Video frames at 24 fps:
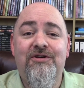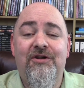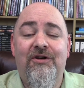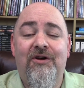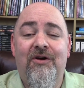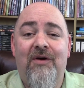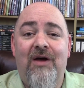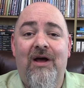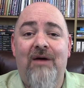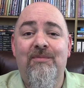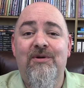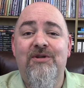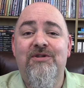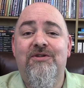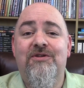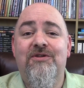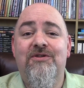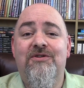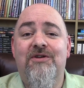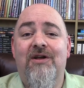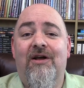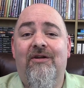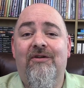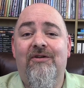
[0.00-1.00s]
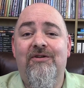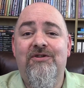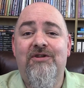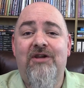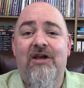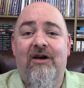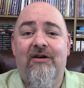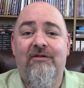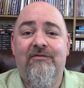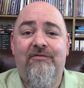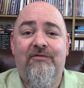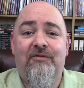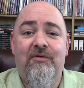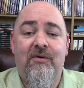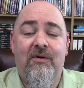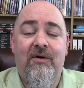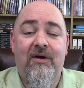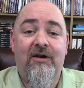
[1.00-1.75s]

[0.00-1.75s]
how much does knowledge count for?